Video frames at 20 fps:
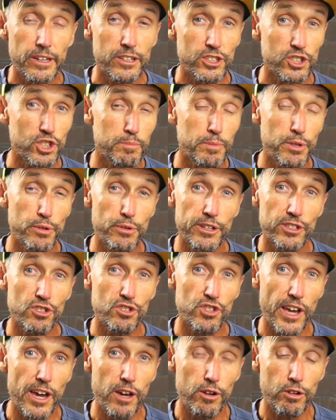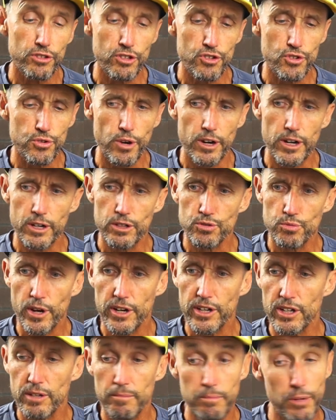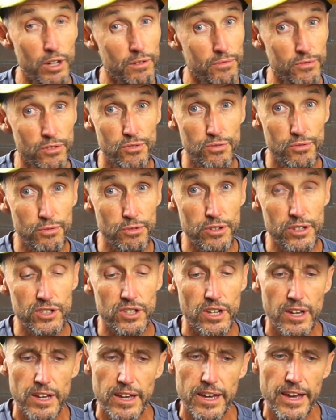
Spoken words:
experiences out on the trails running in both the 3s,